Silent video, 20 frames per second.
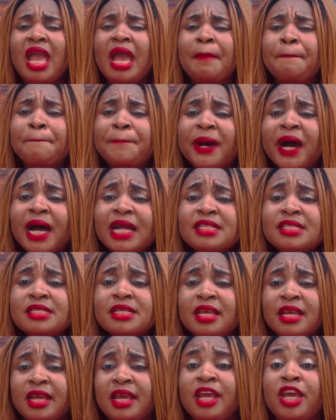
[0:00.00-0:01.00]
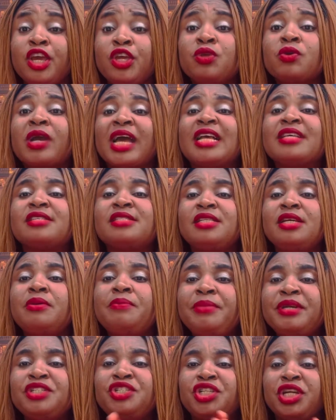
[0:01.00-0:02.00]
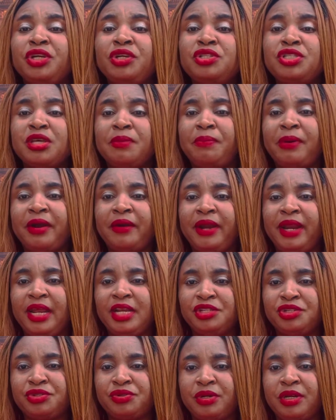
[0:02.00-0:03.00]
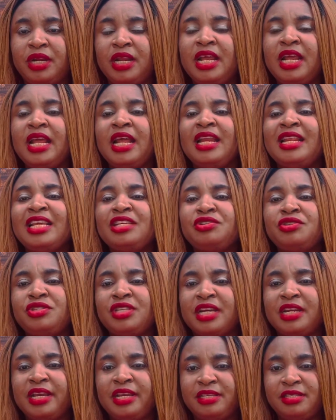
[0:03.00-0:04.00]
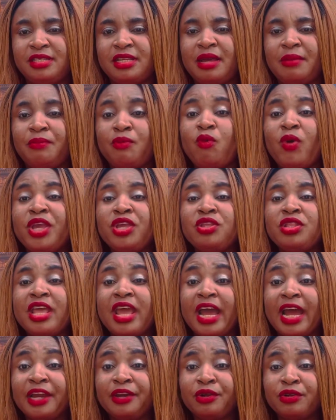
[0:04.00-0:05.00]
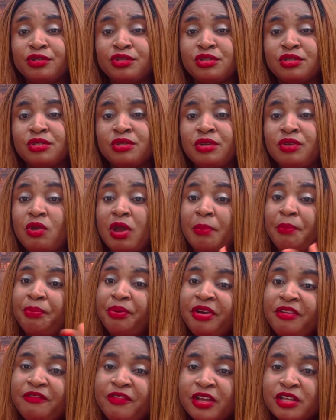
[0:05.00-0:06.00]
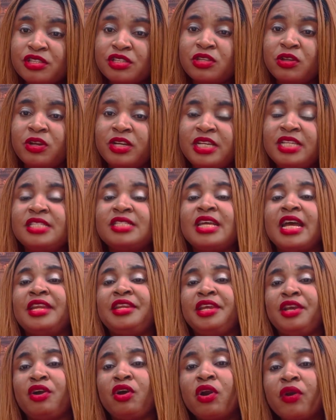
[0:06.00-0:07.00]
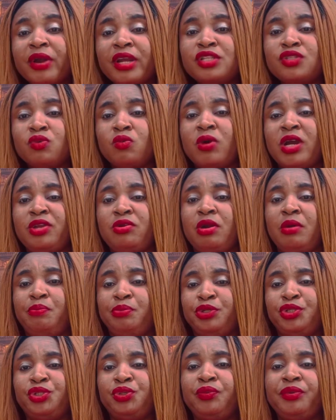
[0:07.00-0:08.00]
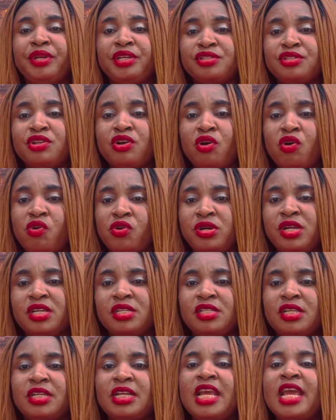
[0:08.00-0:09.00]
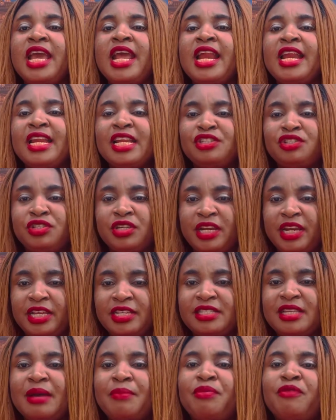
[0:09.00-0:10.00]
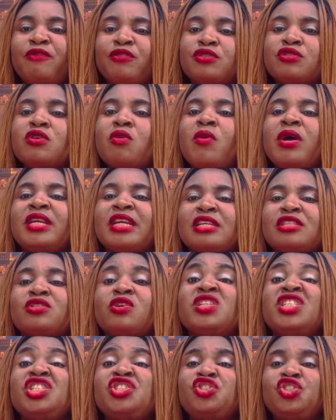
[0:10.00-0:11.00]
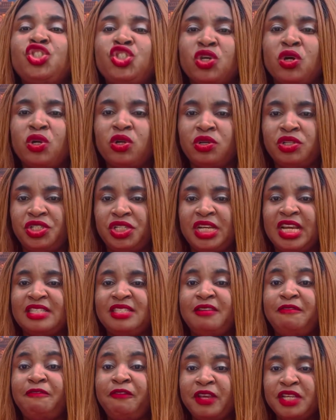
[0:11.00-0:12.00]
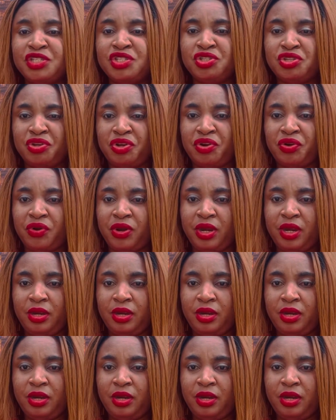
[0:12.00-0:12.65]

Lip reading: but you can still meet genuine temporary entry. Let's use an example when they are not, your previous studies and the current one you are pursuing is not connected. Let's use an example for someone that studies geology as a first degree